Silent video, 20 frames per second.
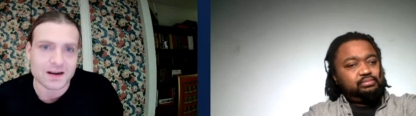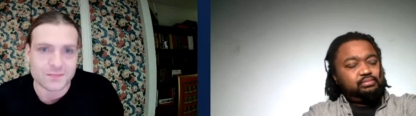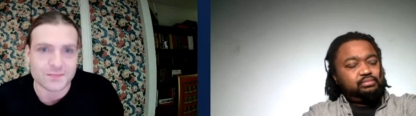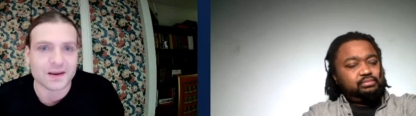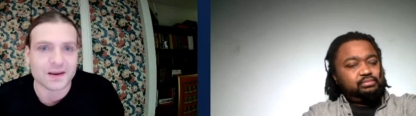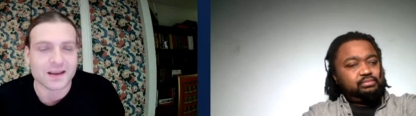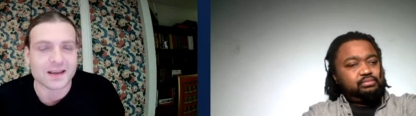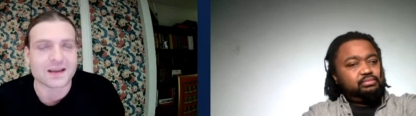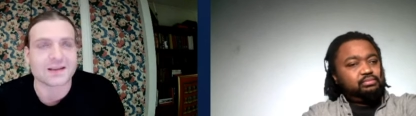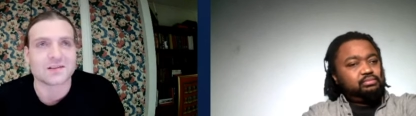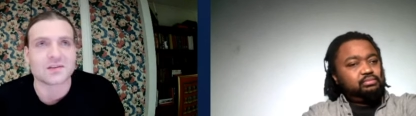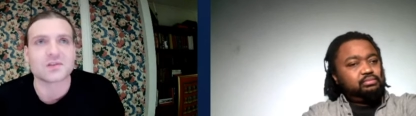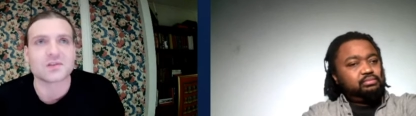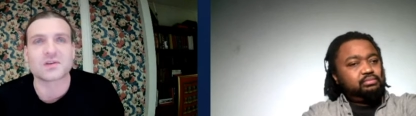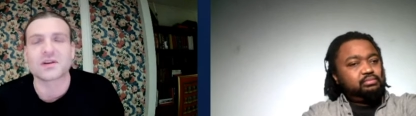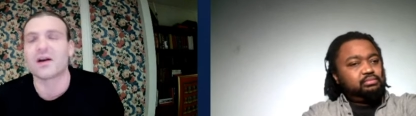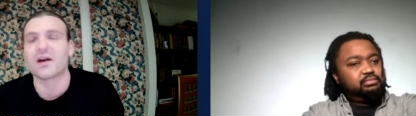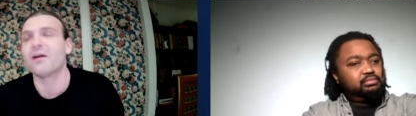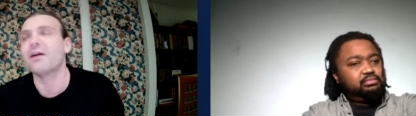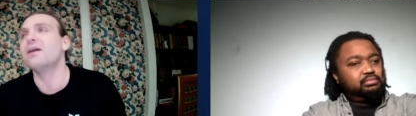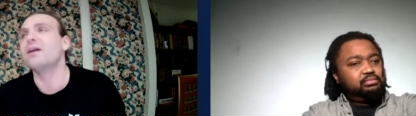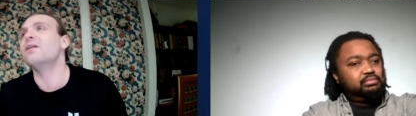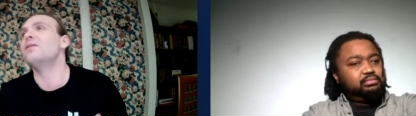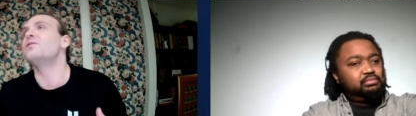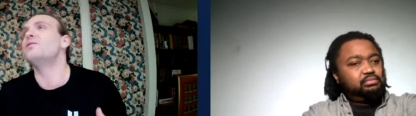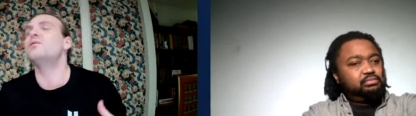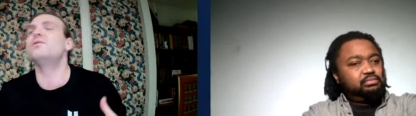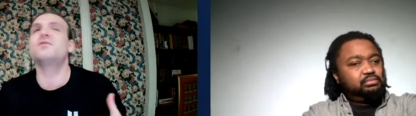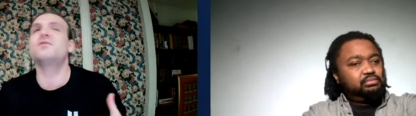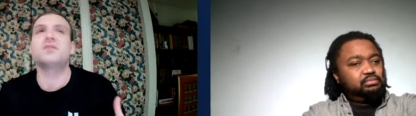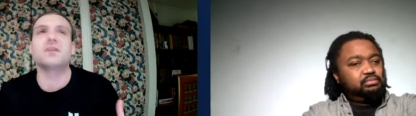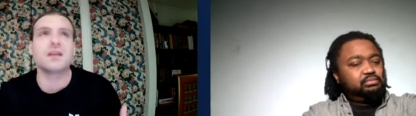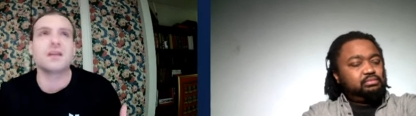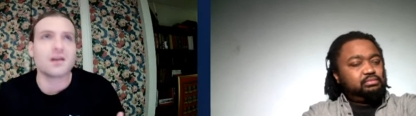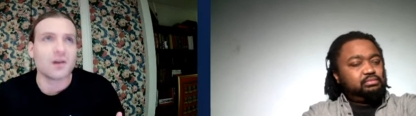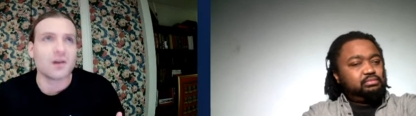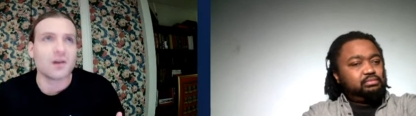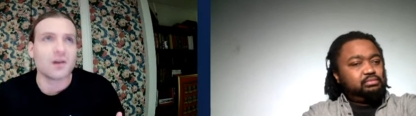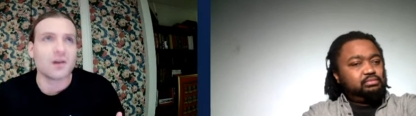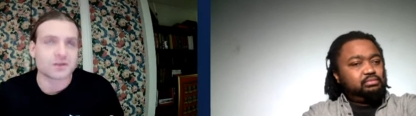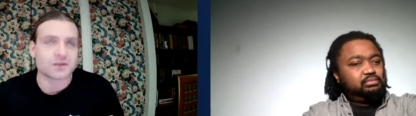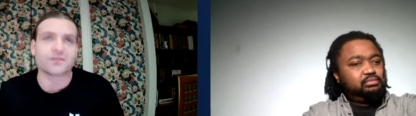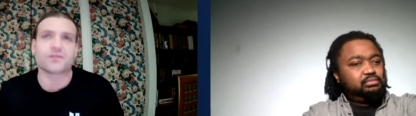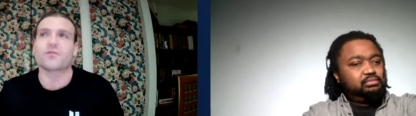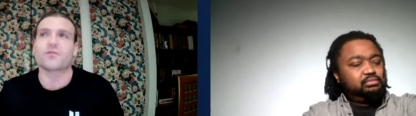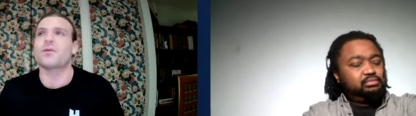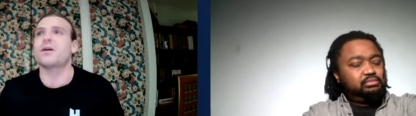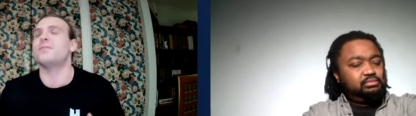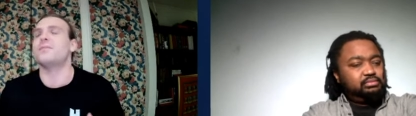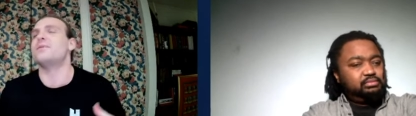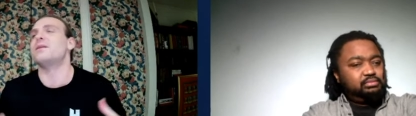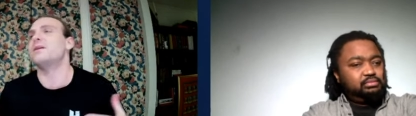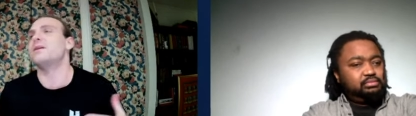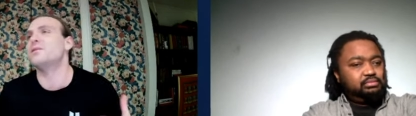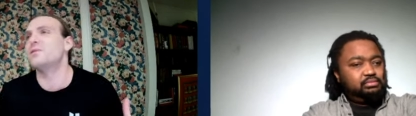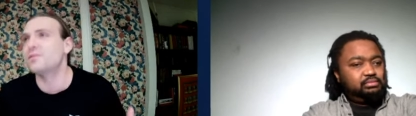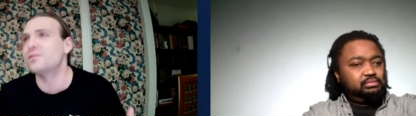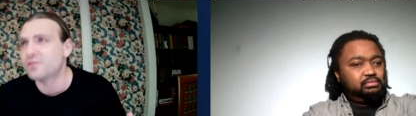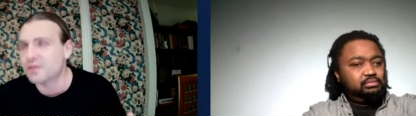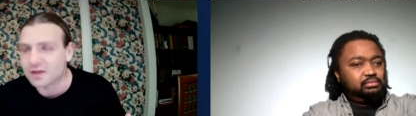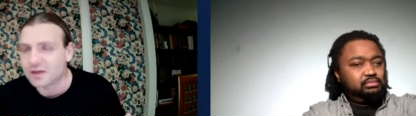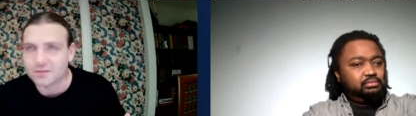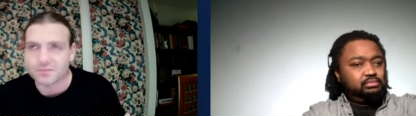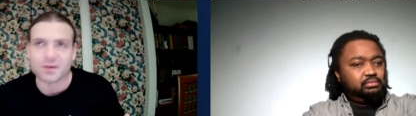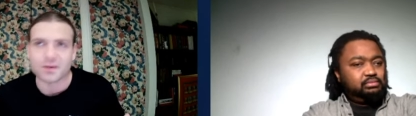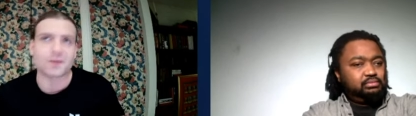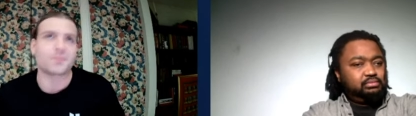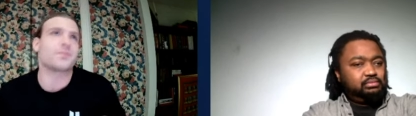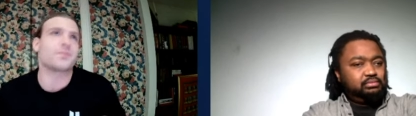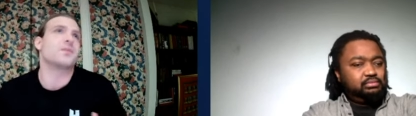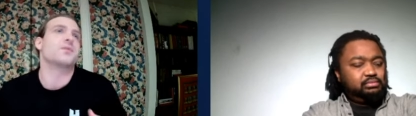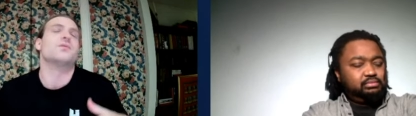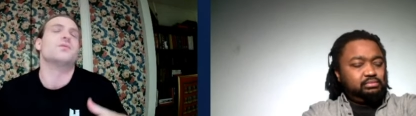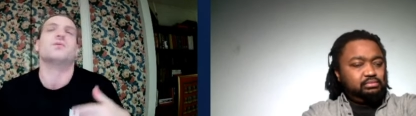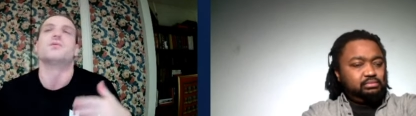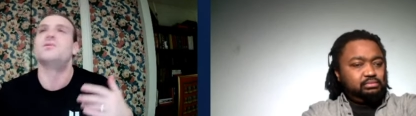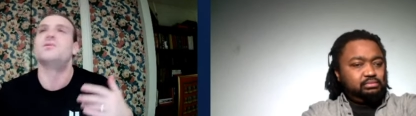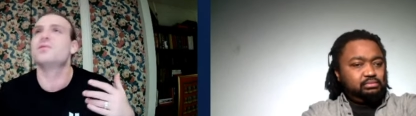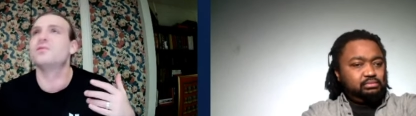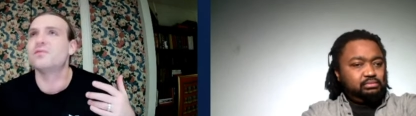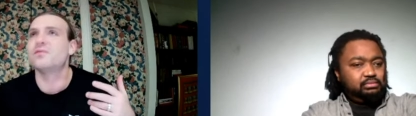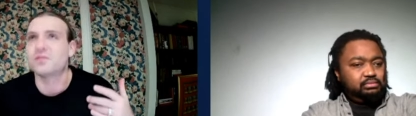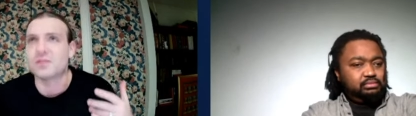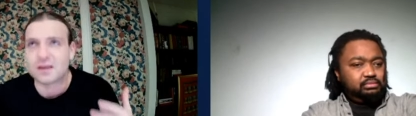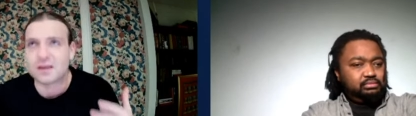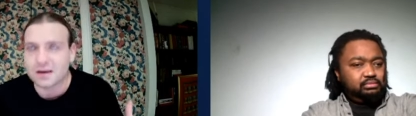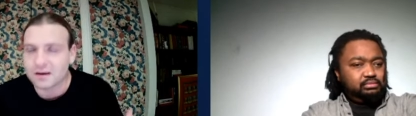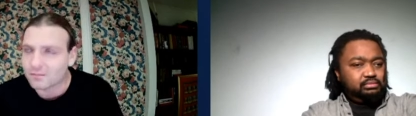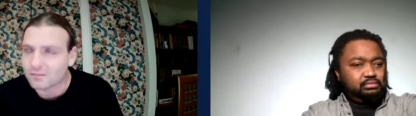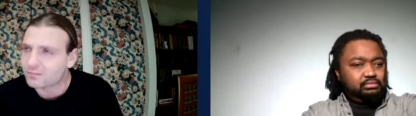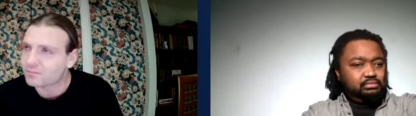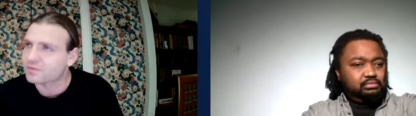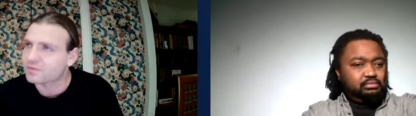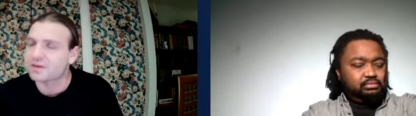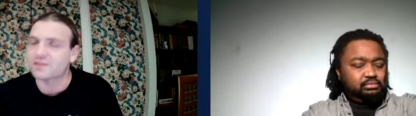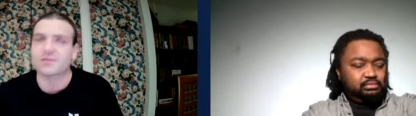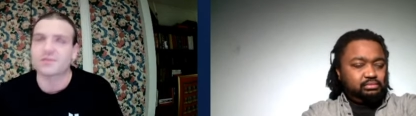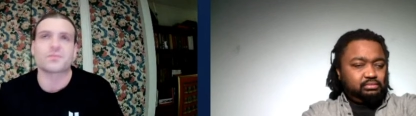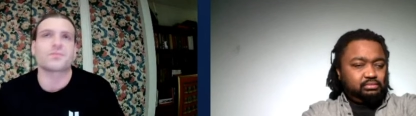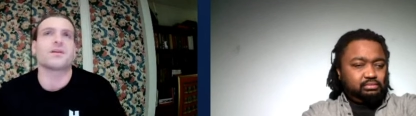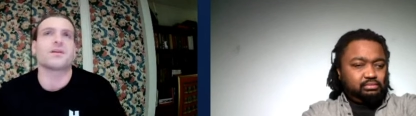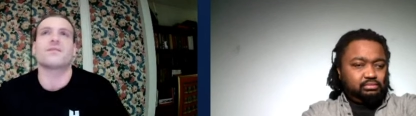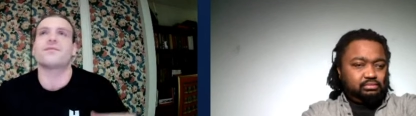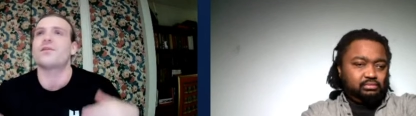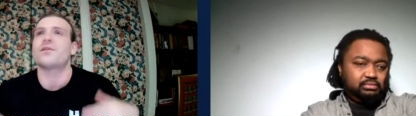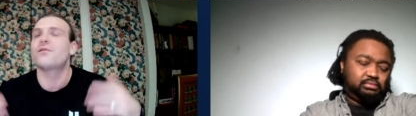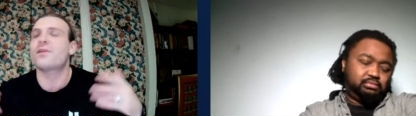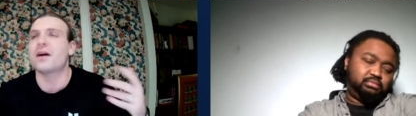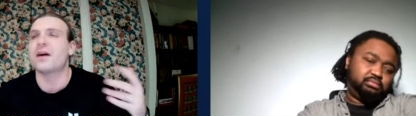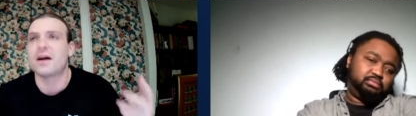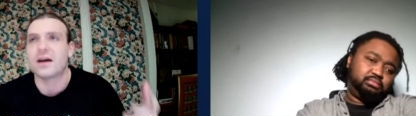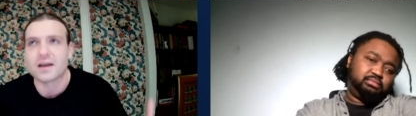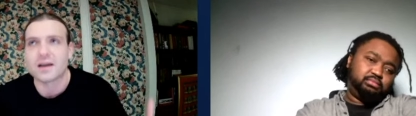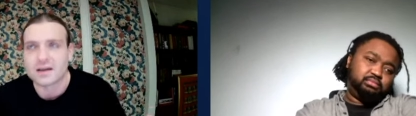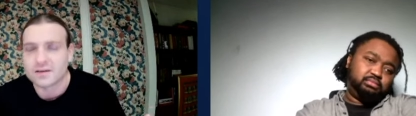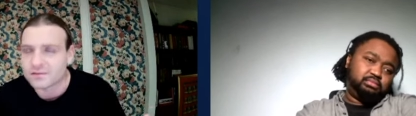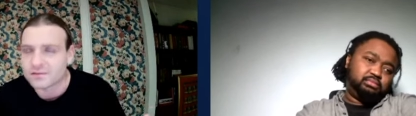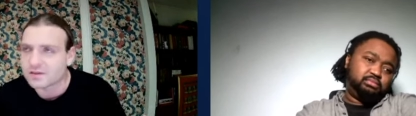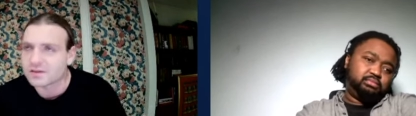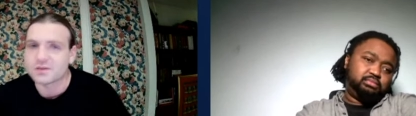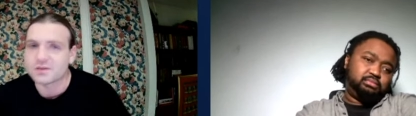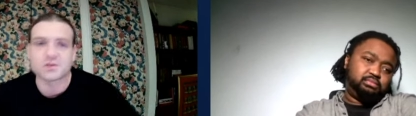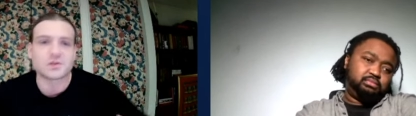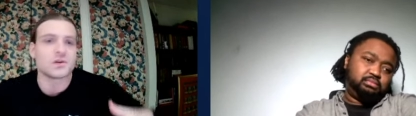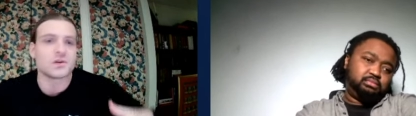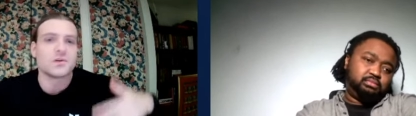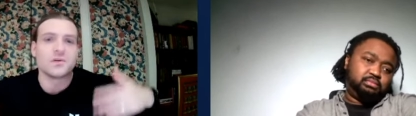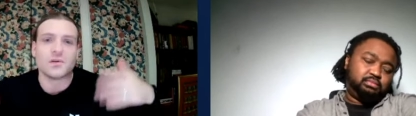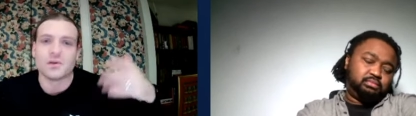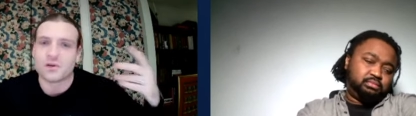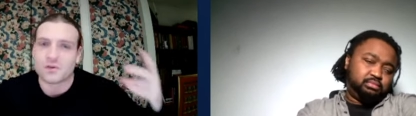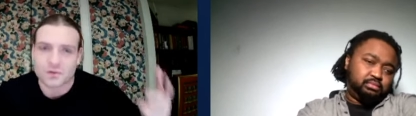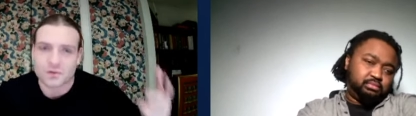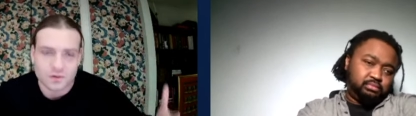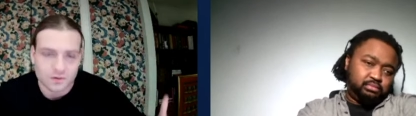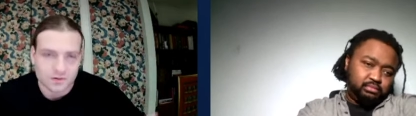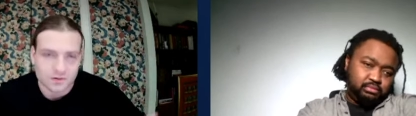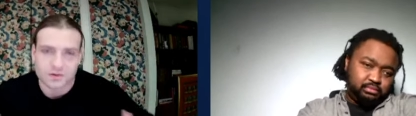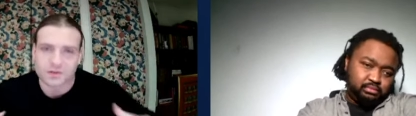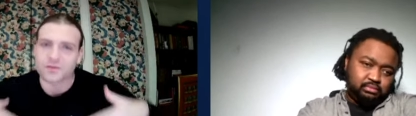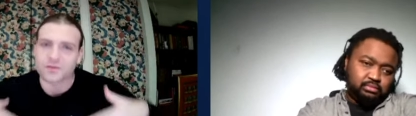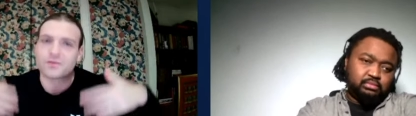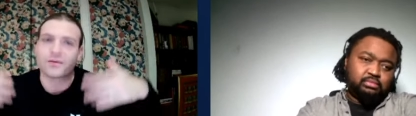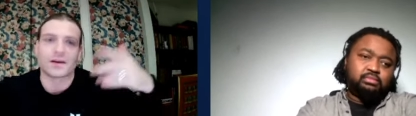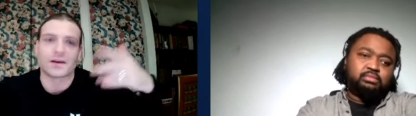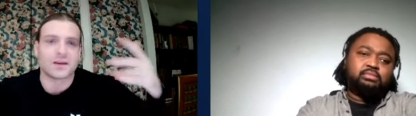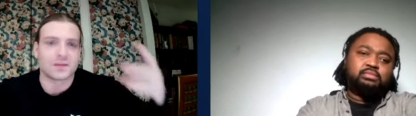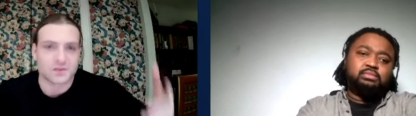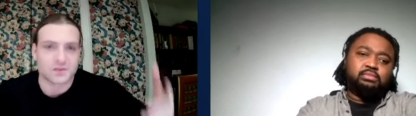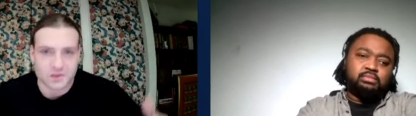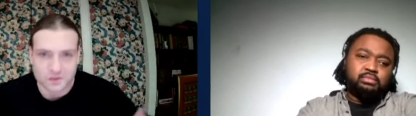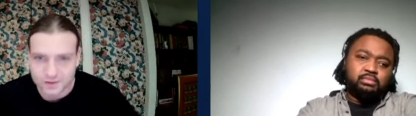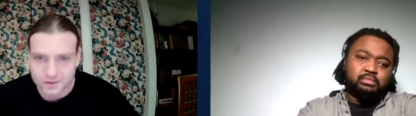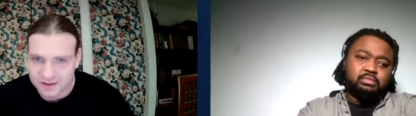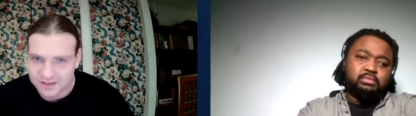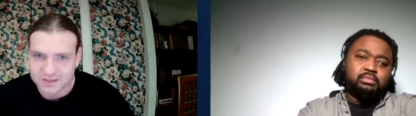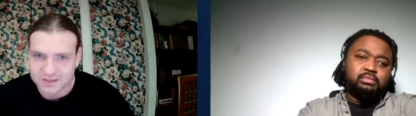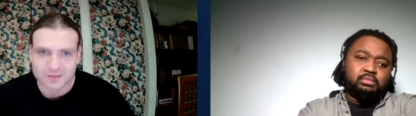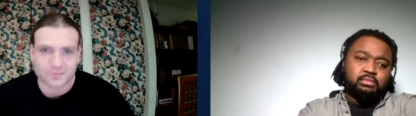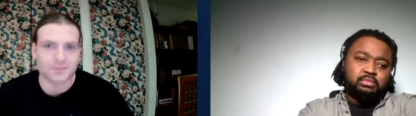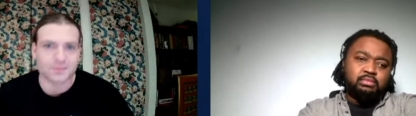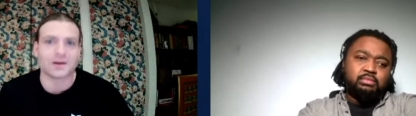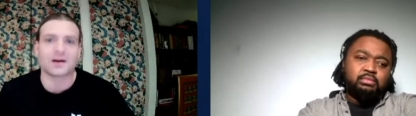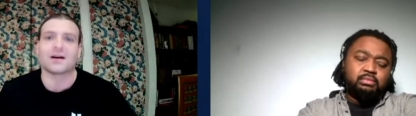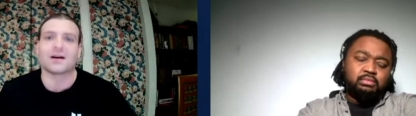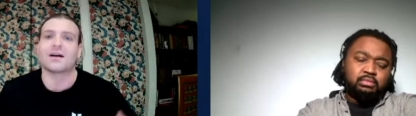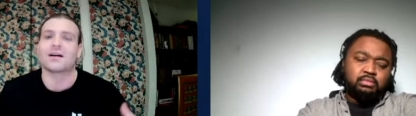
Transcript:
Speaker 1: big hitters, you know, You've seen Lawrence of Arabia, you've seen Papillon, you've seen Saving Private Ryan, you've seen Zulu, Lord of the Rings, Jurassic Park.